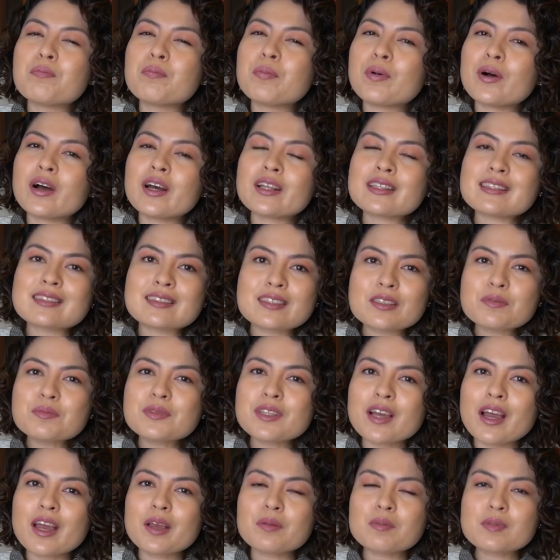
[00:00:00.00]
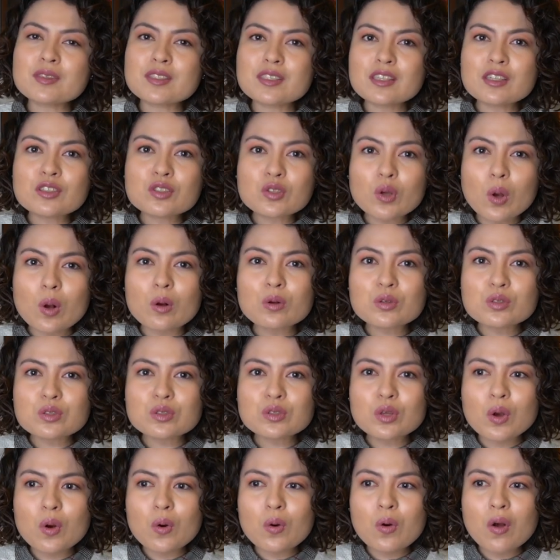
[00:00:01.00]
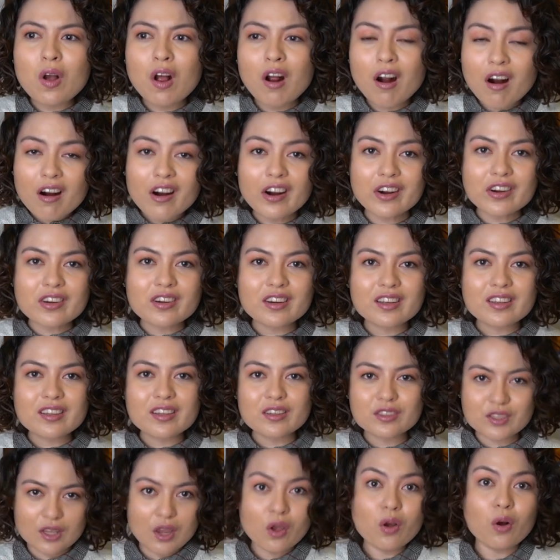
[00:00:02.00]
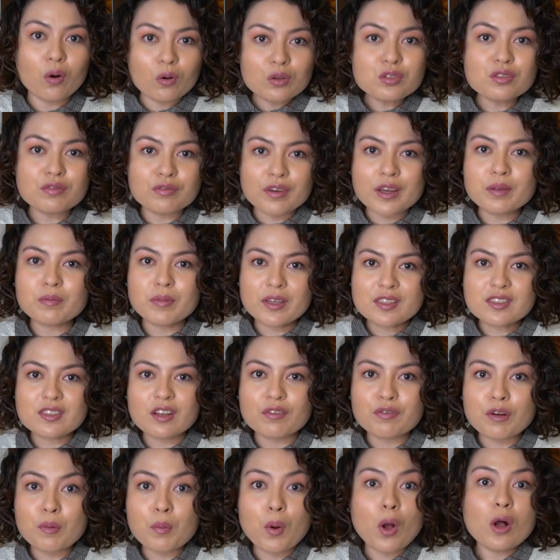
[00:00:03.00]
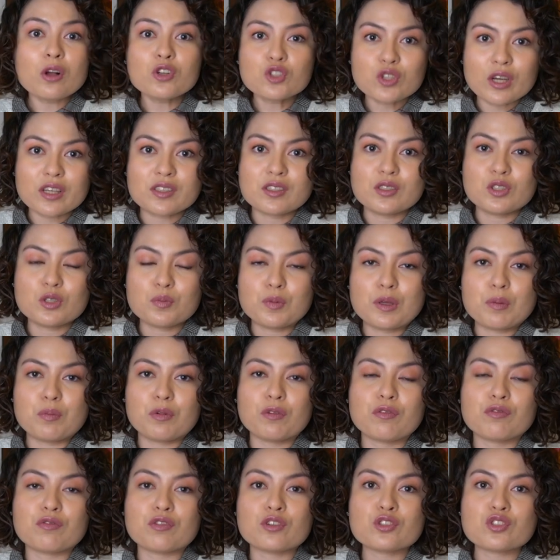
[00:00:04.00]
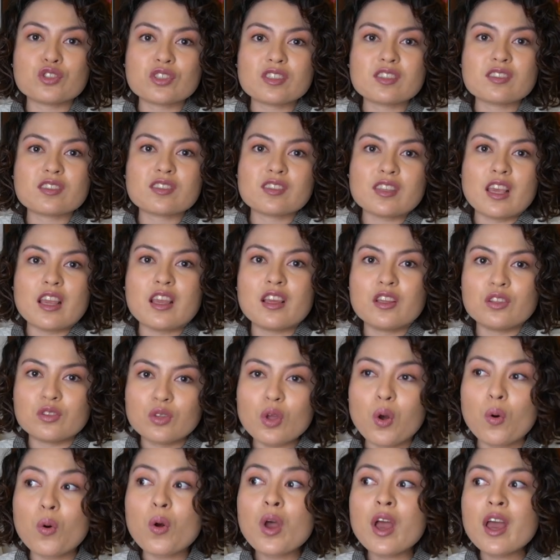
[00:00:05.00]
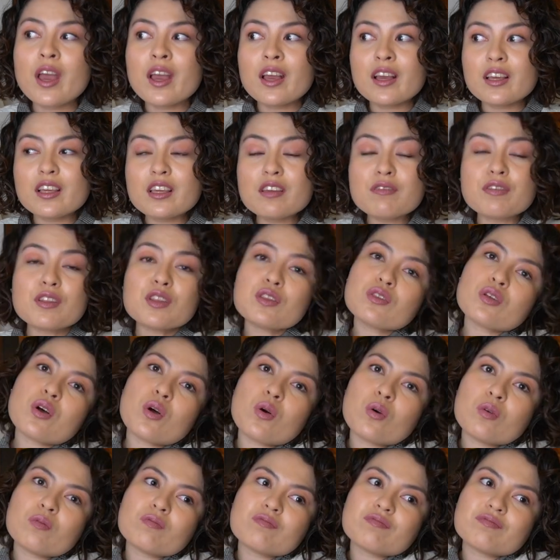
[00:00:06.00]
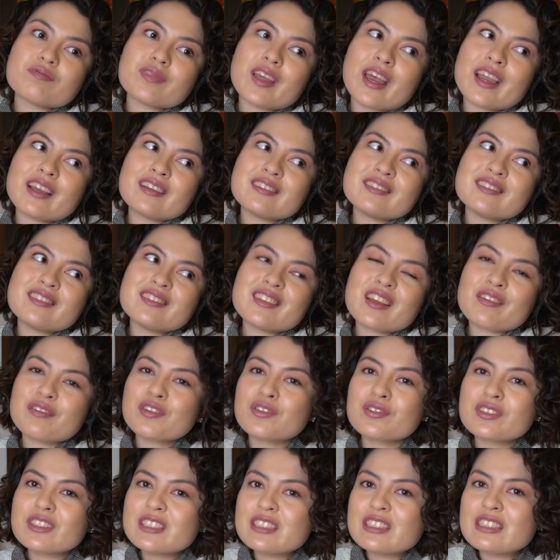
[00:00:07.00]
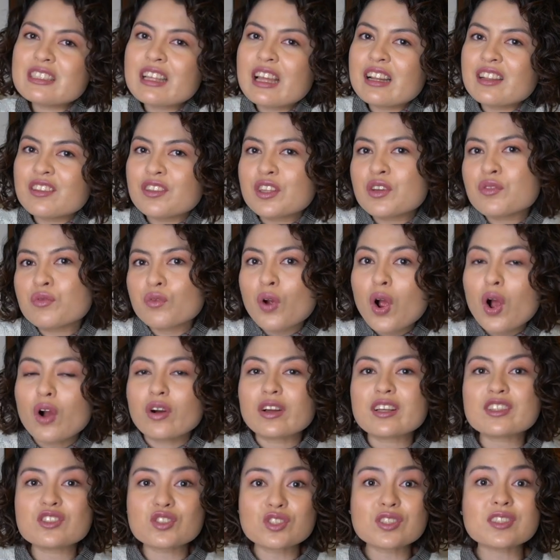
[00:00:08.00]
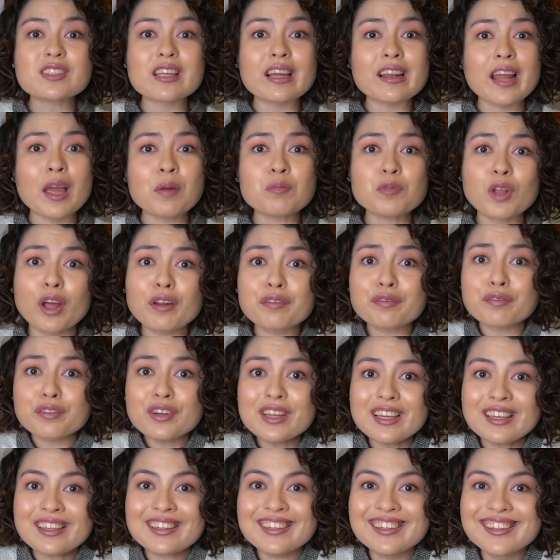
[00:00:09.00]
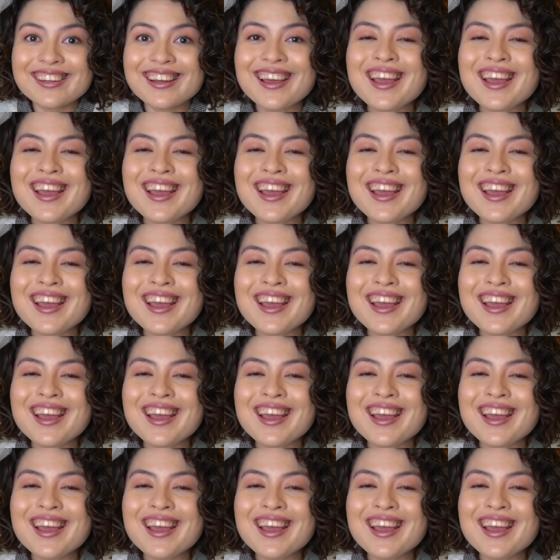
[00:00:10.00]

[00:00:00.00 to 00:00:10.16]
But sometimes it's also hard because I also find myself apologizing to people for just saying no, even though I never really did anything wrong. It's just that I'm not free.